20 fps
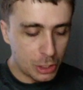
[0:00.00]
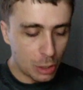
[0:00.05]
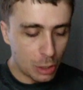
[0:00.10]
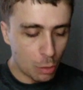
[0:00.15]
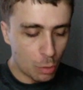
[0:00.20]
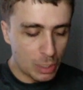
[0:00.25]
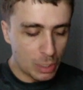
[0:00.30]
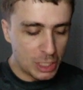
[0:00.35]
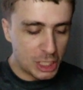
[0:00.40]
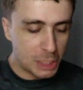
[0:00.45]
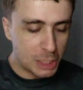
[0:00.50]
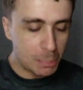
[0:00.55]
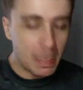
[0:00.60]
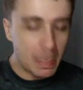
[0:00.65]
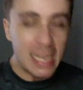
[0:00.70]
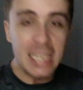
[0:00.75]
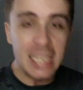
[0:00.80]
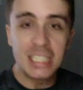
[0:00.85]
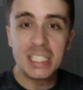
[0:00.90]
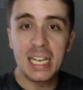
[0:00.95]
with
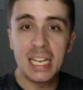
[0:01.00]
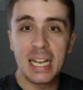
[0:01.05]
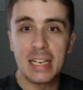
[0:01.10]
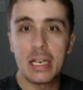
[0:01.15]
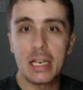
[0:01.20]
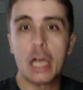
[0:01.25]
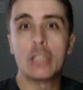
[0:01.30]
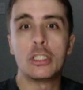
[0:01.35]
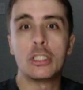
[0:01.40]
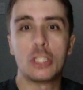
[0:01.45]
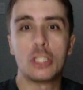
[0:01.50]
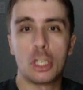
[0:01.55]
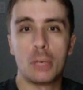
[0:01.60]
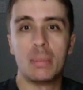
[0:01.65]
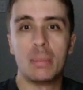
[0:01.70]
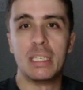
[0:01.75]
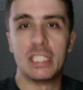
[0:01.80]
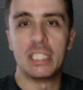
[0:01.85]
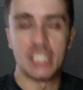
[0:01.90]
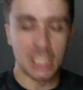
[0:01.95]
space and
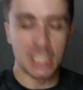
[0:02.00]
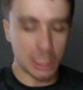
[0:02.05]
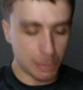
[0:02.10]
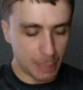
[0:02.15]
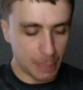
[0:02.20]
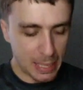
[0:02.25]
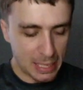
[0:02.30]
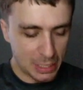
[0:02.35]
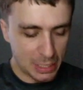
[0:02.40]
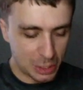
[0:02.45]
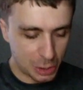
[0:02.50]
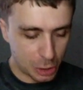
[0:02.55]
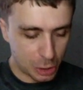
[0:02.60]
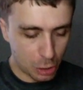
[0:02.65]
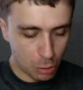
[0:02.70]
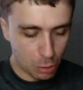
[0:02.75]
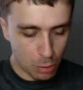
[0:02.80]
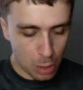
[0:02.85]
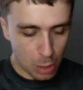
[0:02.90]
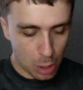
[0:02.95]
non-deterministic space. So
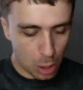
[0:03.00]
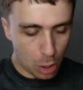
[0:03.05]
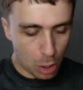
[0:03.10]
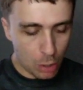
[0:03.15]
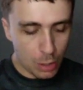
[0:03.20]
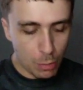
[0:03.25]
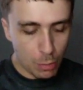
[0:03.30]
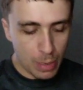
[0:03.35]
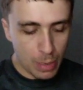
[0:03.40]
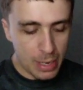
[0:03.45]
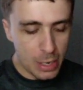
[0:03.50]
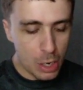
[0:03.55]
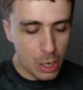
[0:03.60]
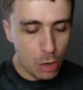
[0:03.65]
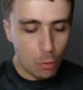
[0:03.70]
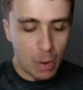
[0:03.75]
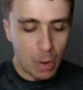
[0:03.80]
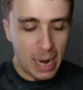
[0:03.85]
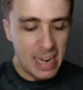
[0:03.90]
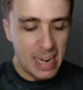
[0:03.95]
all that we know
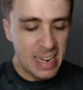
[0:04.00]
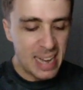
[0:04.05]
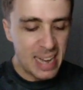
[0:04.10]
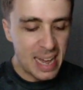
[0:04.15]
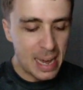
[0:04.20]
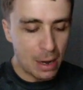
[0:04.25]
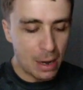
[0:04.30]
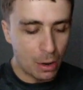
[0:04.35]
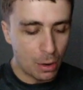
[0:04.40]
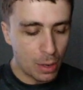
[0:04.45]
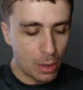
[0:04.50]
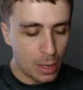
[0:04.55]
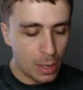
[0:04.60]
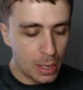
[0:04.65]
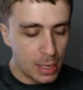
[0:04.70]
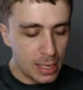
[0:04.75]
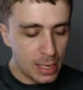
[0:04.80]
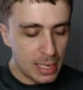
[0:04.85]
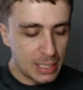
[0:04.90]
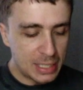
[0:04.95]
right now
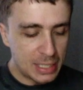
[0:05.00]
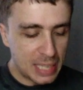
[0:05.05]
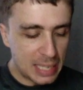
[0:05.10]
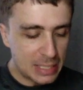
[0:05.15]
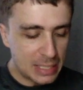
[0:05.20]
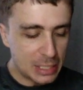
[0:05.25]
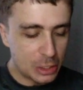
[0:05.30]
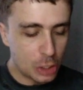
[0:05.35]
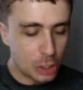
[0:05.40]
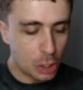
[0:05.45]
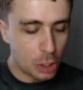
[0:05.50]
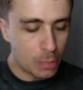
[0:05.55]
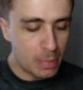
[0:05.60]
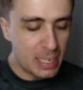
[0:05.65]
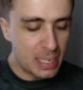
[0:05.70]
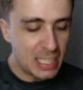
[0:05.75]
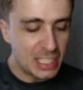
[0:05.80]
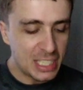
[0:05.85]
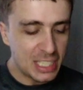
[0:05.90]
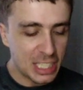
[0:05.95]
is that
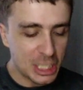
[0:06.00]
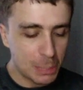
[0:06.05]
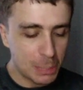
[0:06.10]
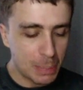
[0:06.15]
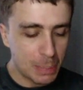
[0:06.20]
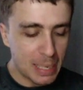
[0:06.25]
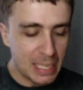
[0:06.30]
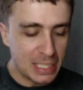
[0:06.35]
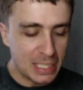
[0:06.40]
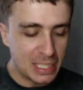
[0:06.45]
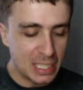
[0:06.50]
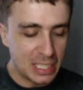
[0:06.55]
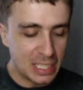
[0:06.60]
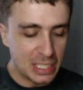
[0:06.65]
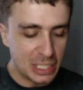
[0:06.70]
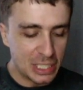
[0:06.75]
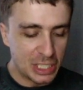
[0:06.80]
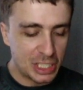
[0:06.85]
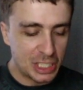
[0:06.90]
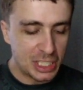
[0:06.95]
deterministic space is a
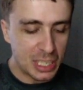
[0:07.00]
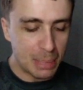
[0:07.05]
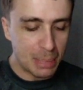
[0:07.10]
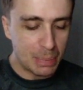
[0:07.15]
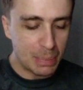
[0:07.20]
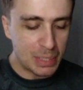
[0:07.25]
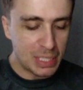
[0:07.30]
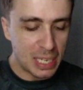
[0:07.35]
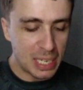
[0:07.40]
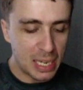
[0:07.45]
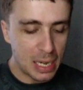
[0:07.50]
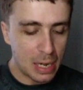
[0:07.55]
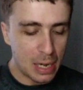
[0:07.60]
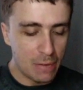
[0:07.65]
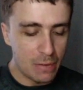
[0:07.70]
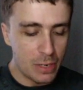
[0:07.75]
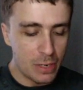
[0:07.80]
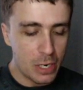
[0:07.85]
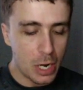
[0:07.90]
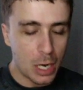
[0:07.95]
subset of
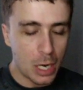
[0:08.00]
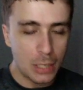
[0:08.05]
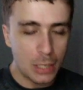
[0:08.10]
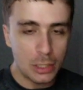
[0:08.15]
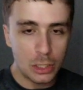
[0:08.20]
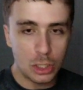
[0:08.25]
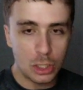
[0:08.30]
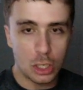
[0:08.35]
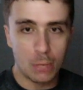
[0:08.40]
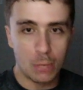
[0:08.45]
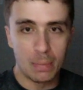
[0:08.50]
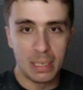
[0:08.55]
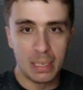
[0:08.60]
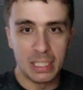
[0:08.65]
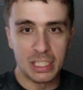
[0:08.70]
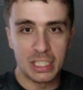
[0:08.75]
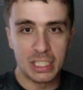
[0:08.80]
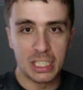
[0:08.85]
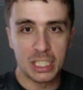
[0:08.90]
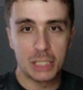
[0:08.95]

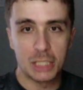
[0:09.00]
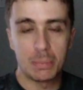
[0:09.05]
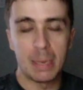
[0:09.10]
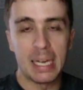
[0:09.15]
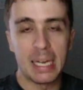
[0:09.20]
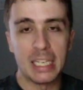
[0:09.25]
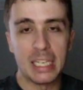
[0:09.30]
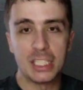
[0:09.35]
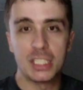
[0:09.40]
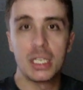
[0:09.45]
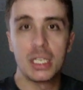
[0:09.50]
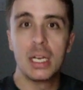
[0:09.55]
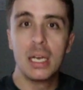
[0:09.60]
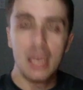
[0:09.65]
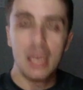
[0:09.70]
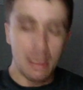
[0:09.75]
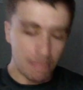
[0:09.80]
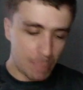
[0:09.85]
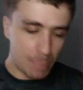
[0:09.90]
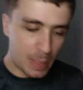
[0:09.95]
non-deterministic space,
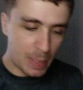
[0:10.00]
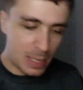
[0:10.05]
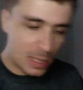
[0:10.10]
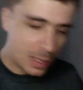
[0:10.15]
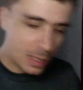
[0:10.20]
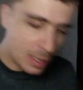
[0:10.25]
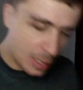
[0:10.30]
but